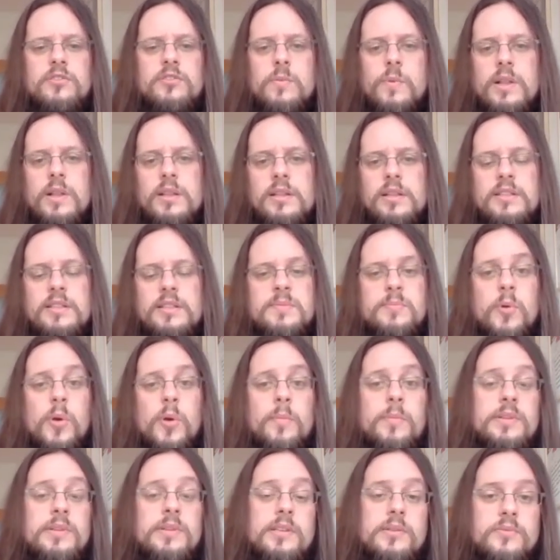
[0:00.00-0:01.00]
well, then it's
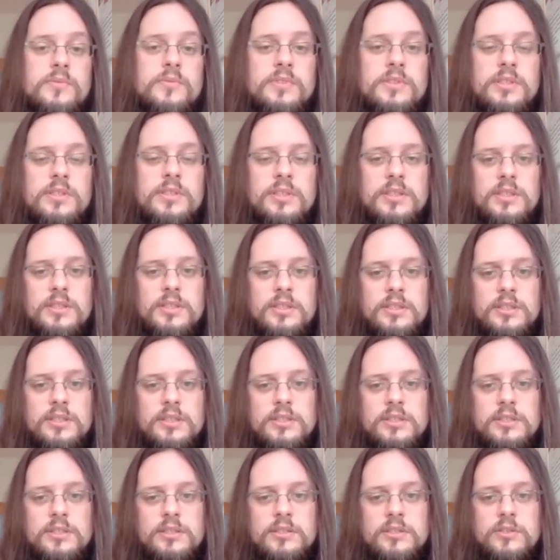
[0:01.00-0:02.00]
probably even
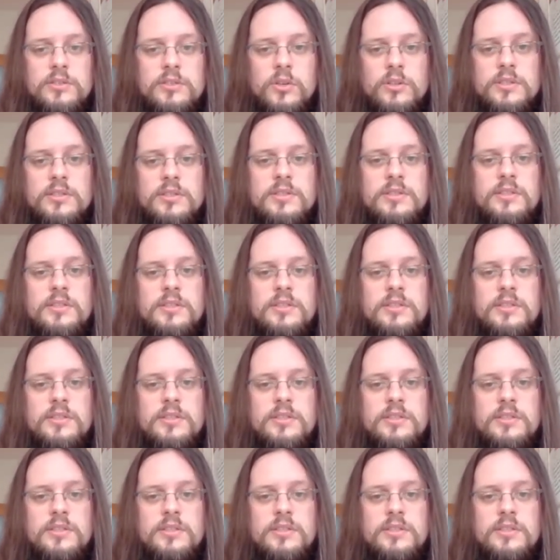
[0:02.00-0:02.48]
a good